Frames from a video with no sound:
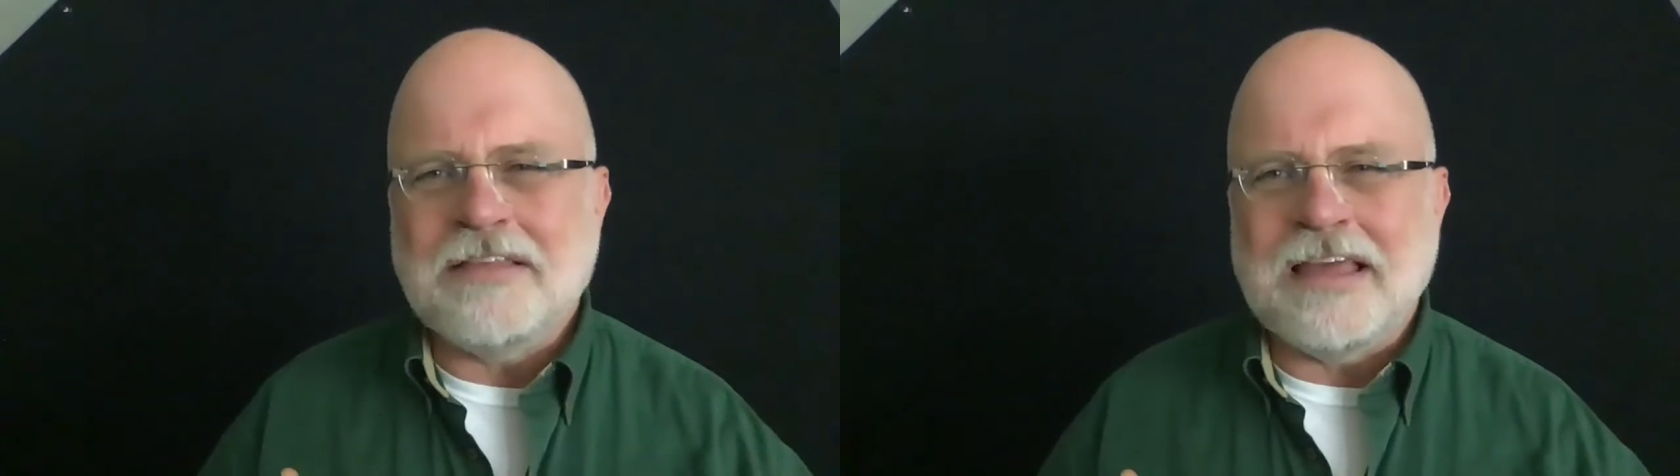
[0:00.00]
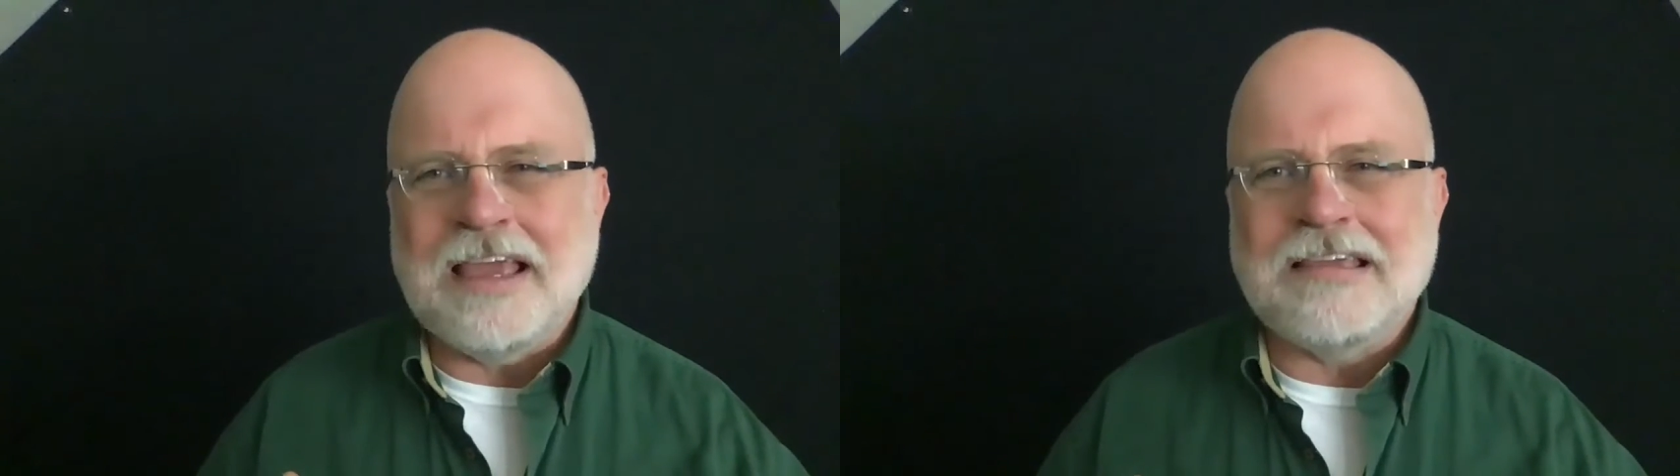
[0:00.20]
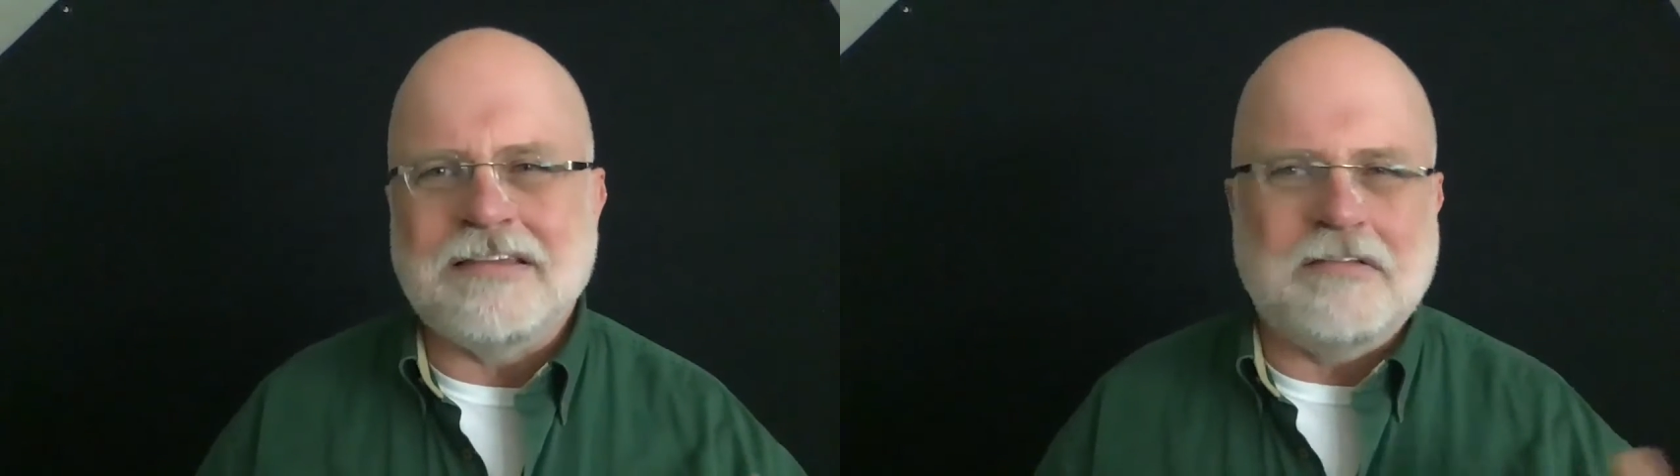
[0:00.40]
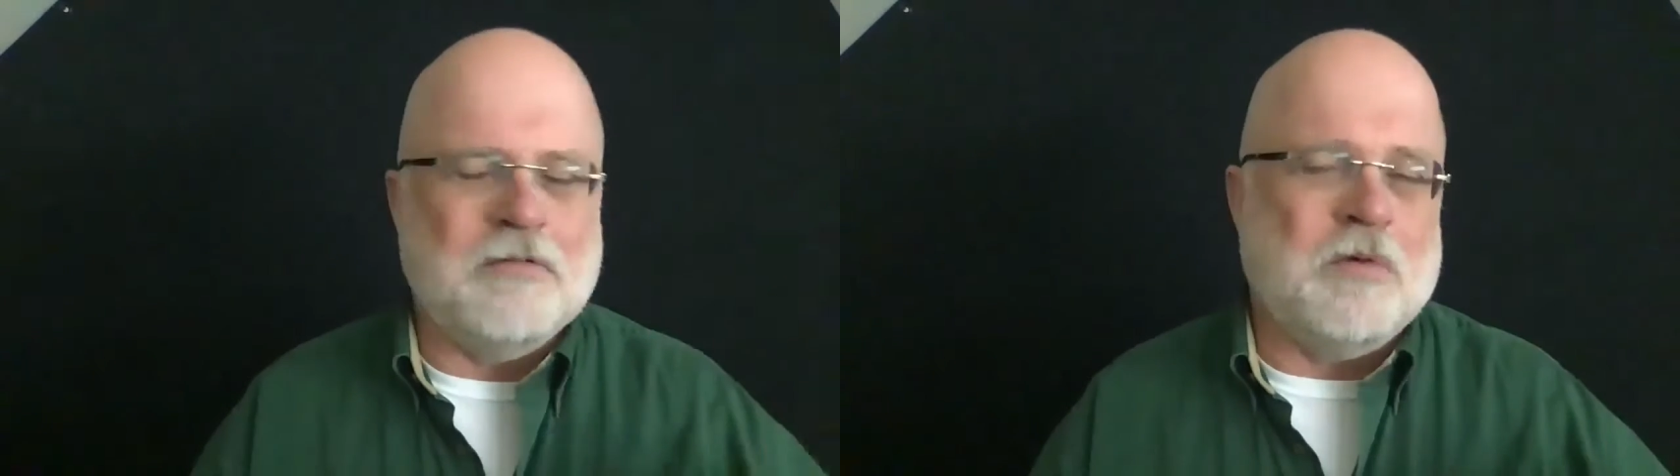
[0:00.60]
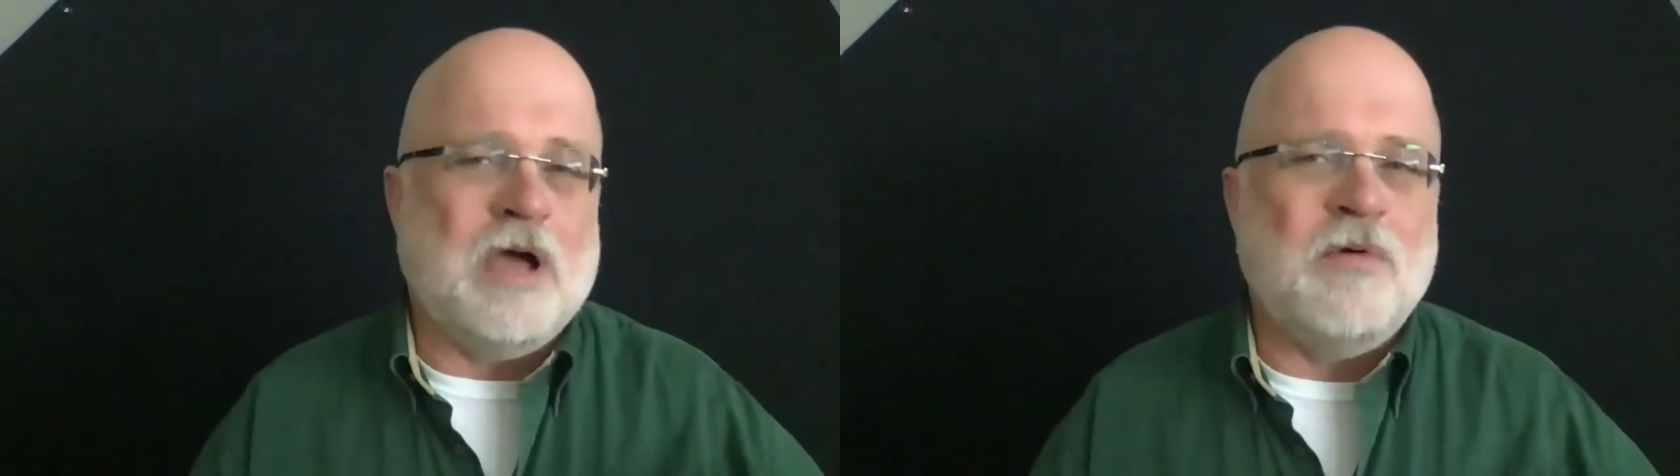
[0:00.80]
Like,
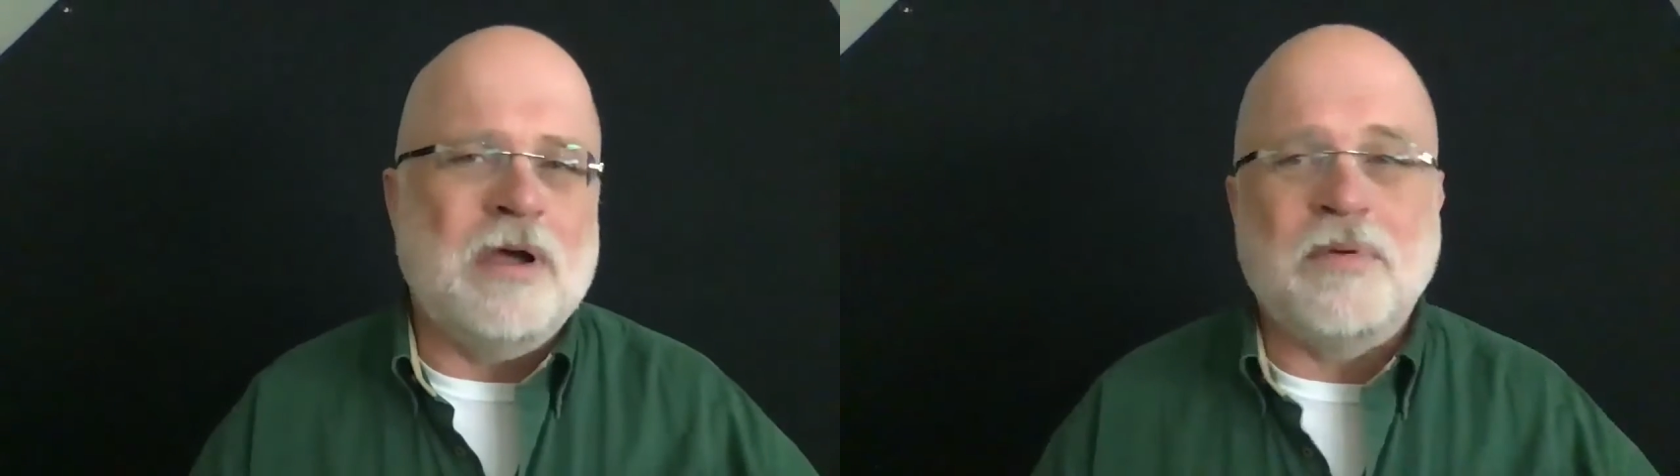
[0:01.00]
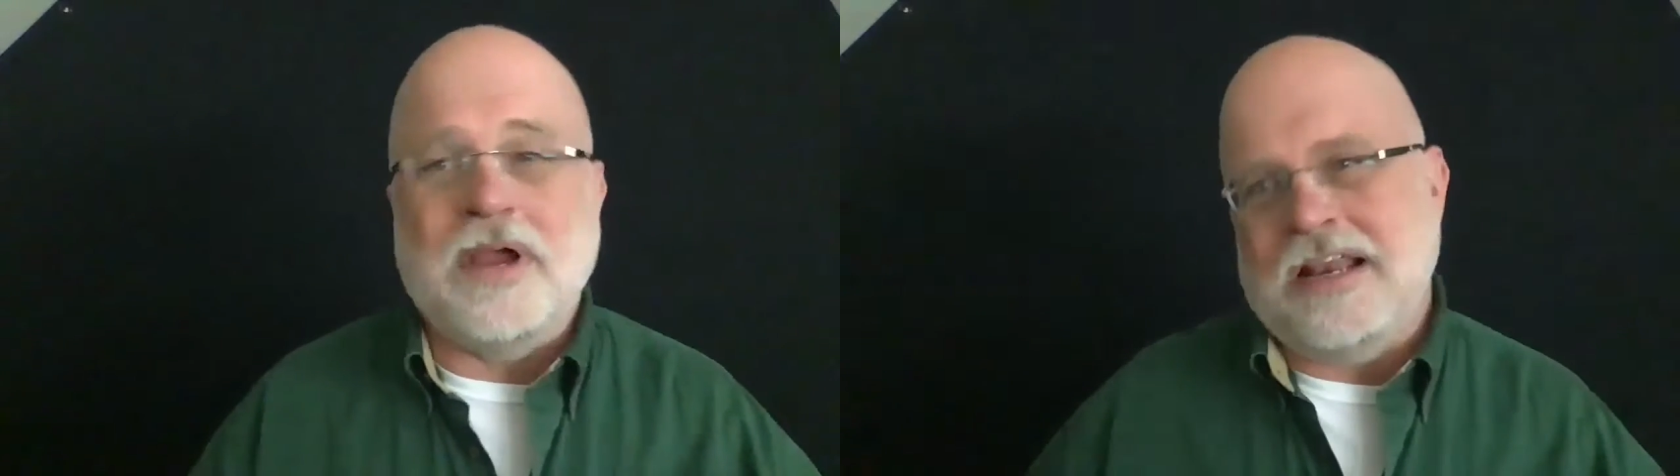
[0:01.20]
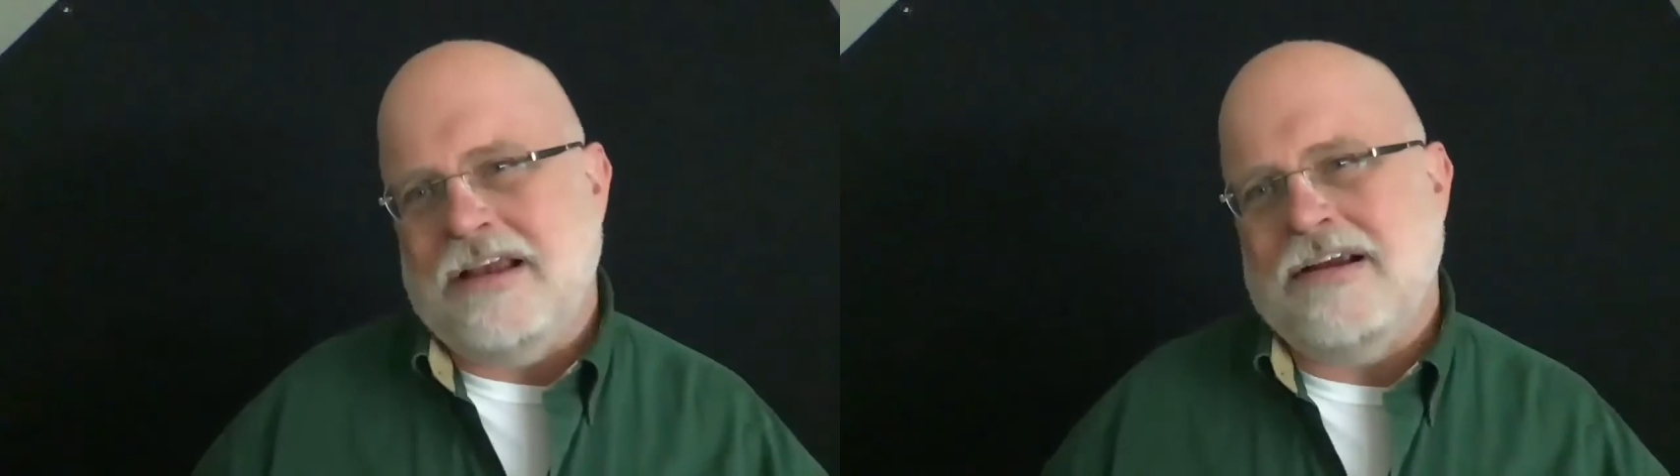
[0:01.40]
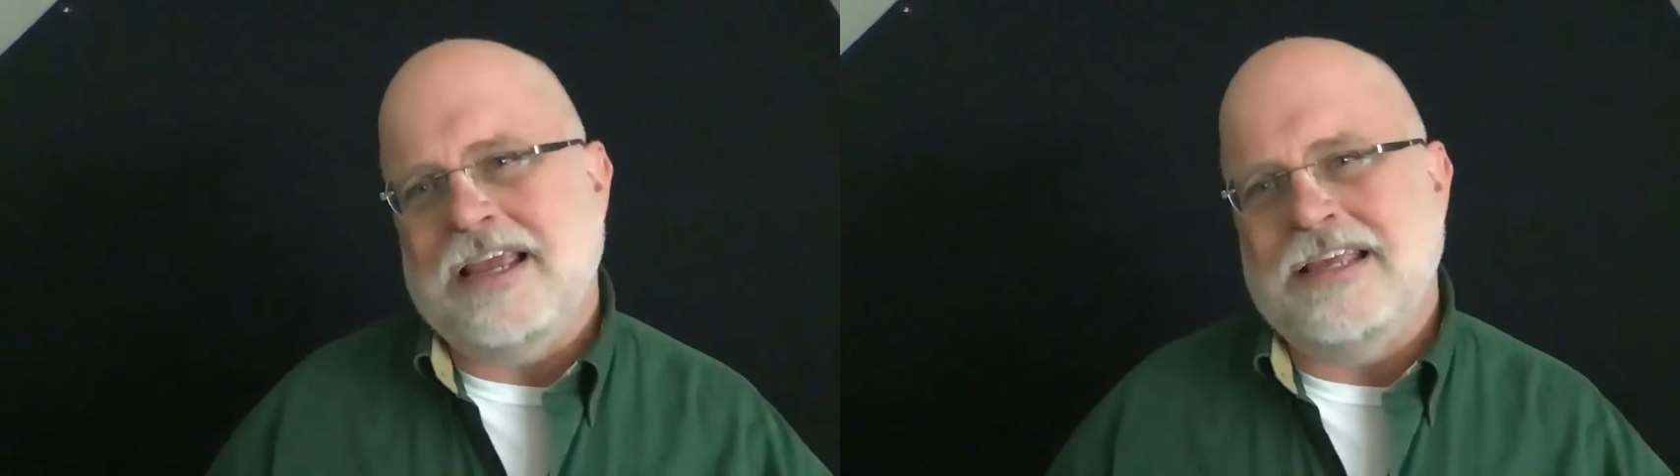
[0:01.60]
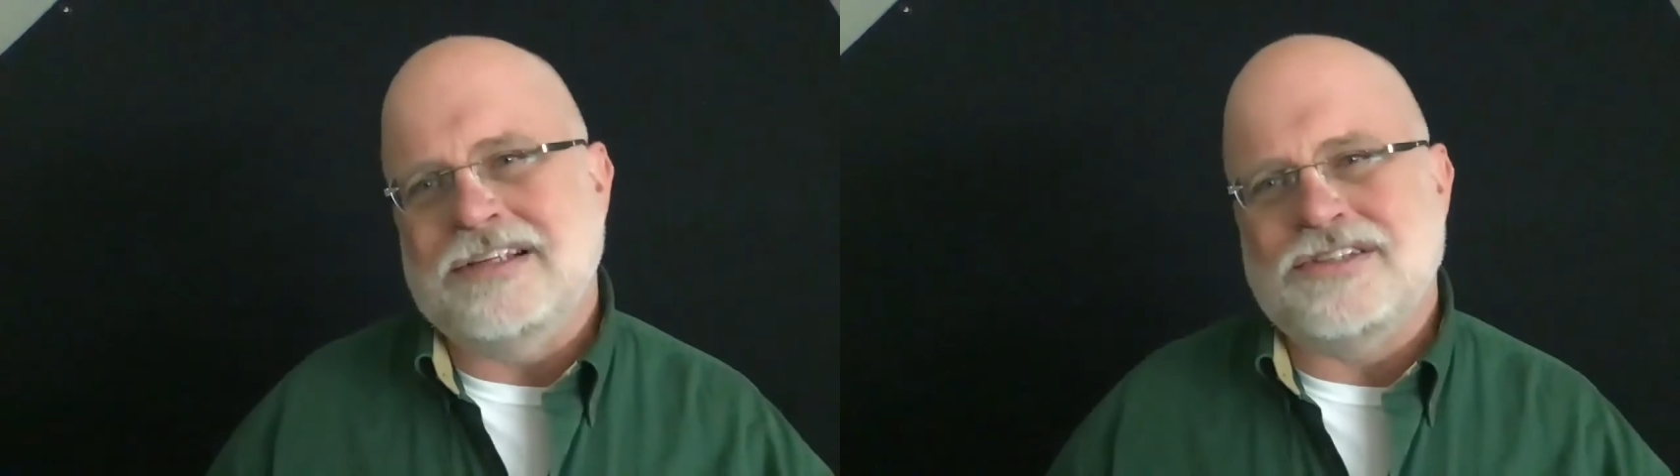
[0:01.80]
I want bread, here,
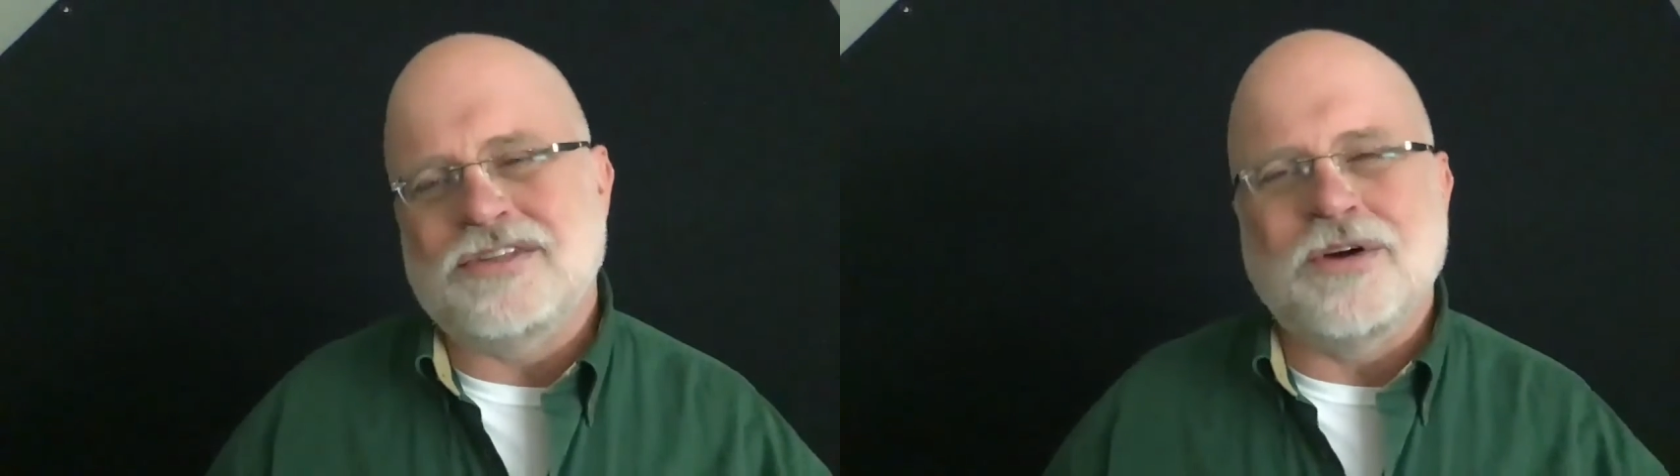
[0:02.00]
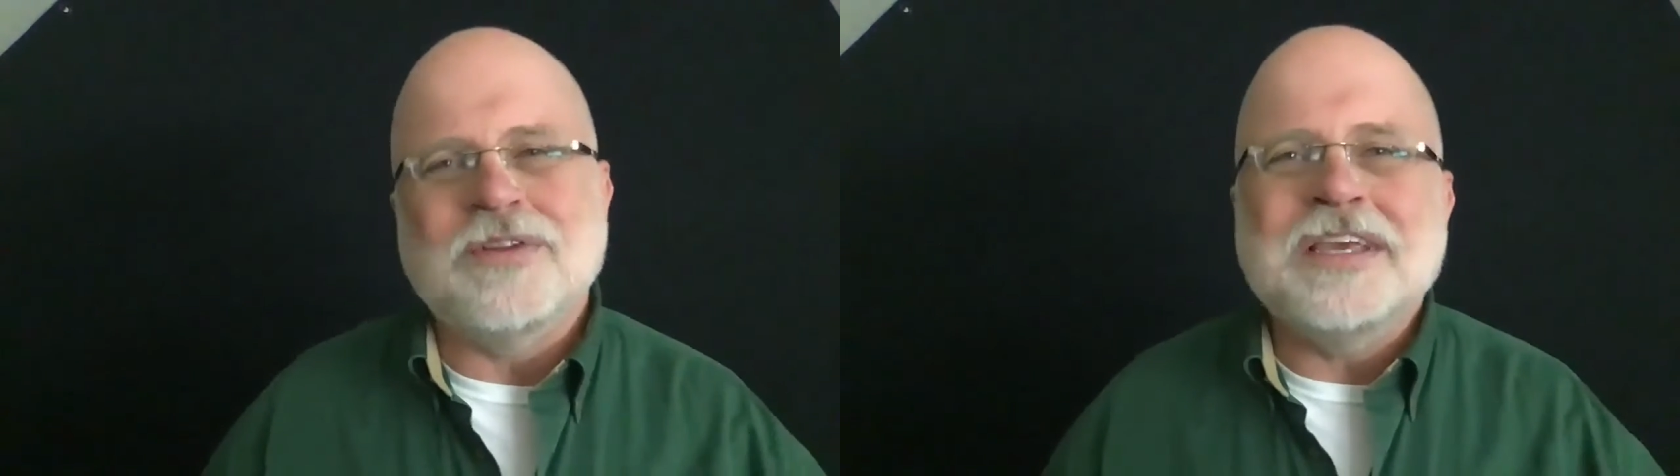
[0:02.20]
eat a stone.